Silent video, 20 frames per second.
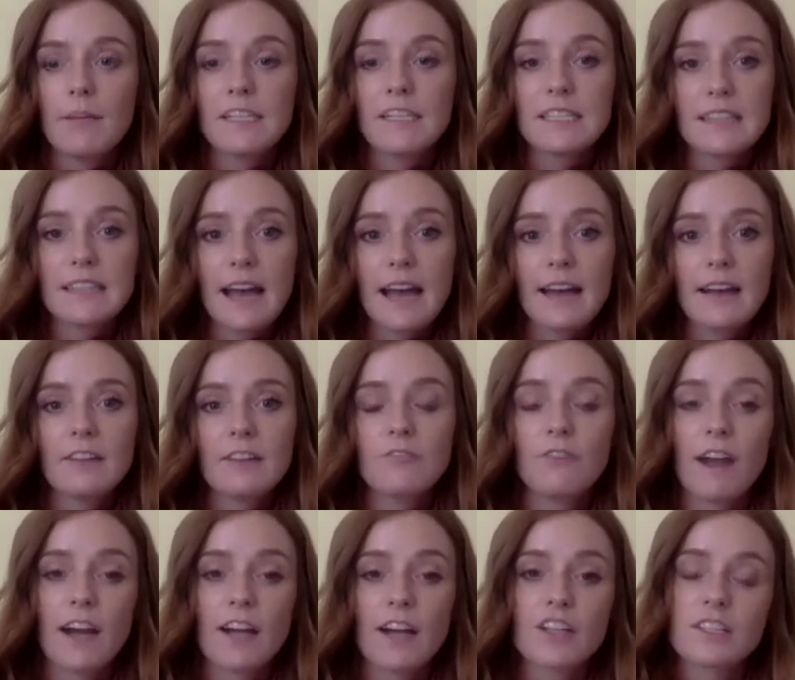Instead,
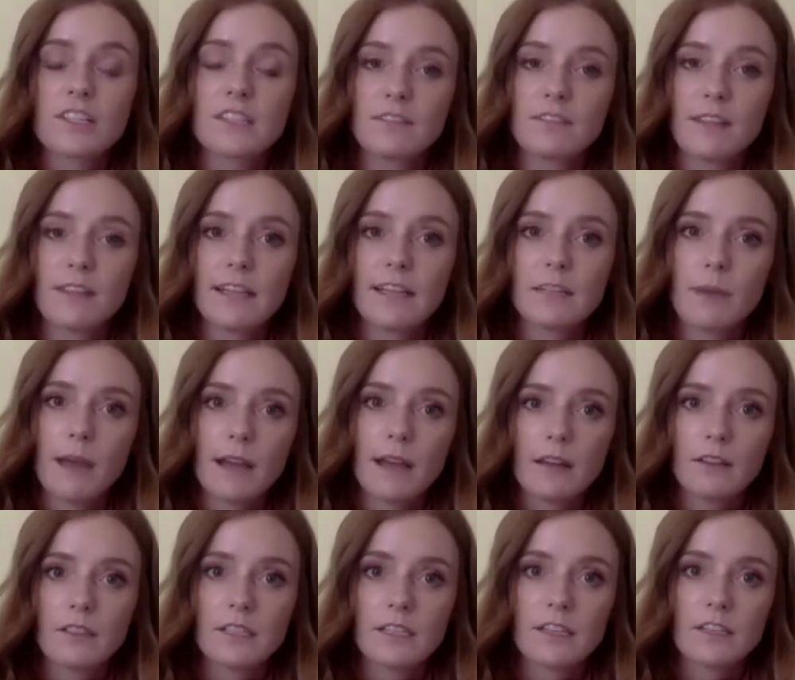infractions have led to
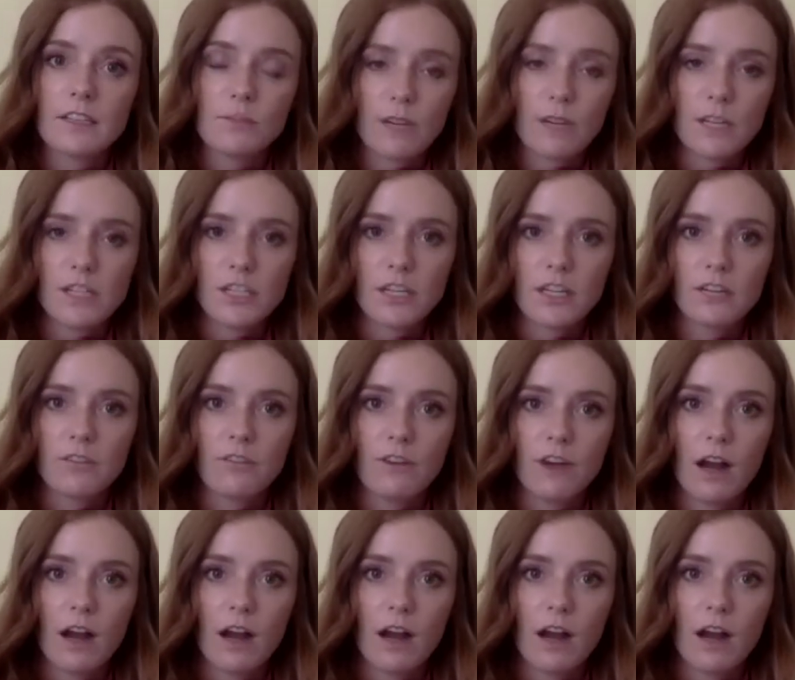penalties ranging